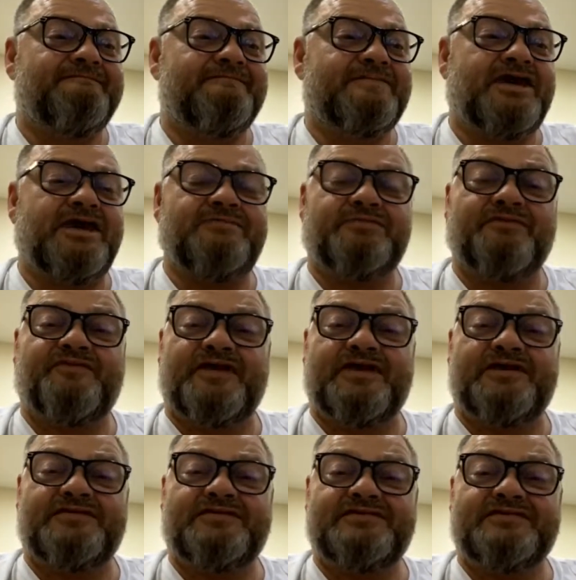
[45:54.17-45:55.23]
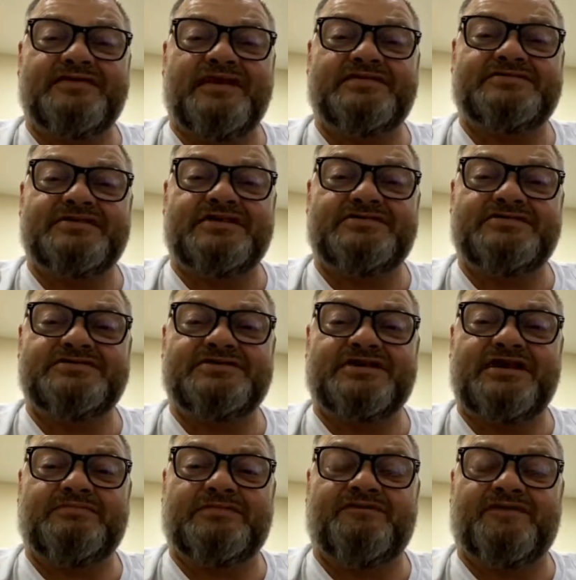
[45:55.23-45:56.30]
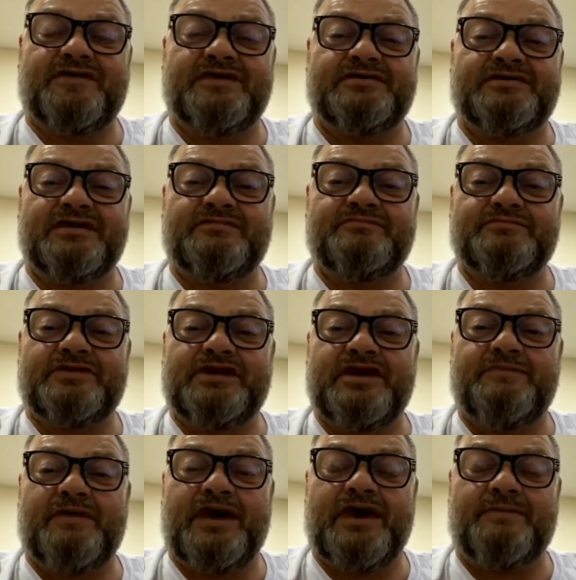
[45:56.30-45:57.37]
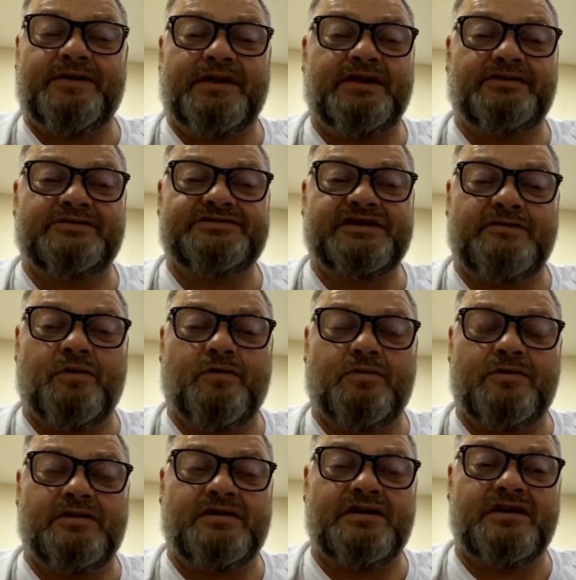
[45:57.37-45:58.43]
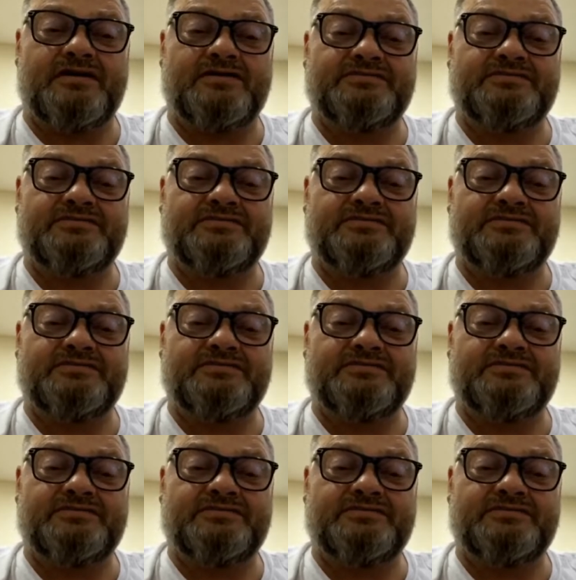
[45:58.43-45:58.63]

Keep the faith. That's it. Just keep the faith up. Keep happy. Something will work out.